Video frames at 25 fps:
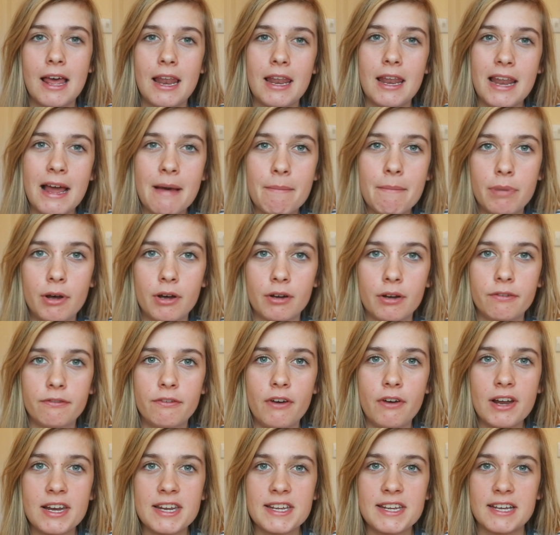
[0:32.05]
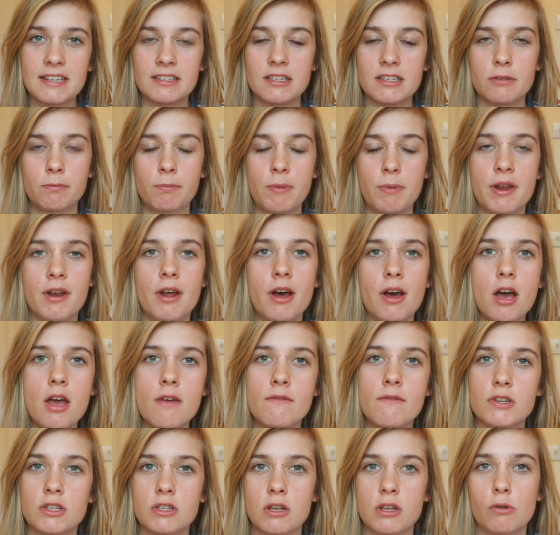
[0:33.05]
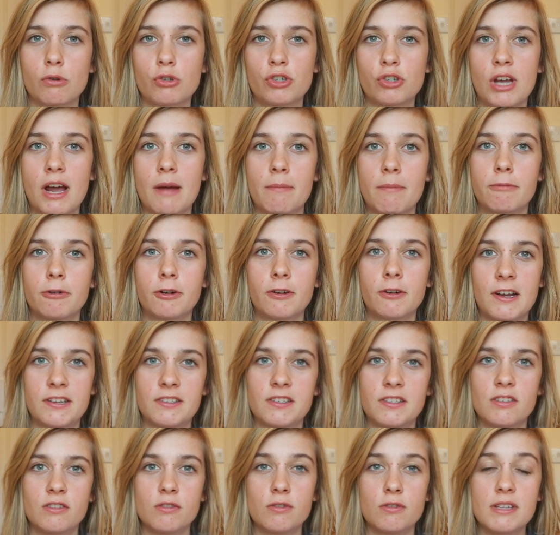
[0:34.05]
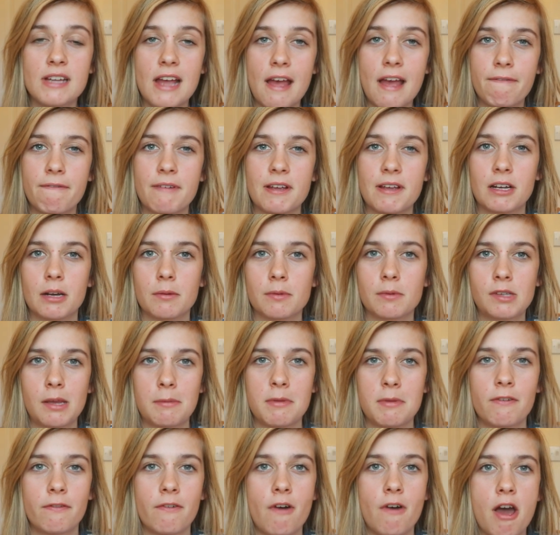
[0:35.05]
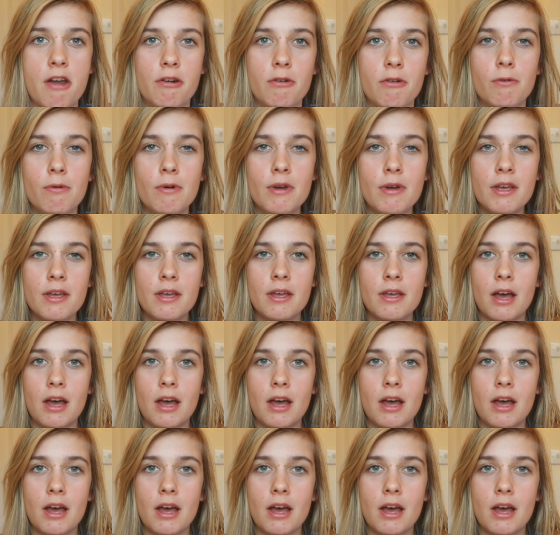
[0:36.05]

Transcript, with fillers: Lampard finally gets his win over Solskjaer and progresses to the FA Cup semi-final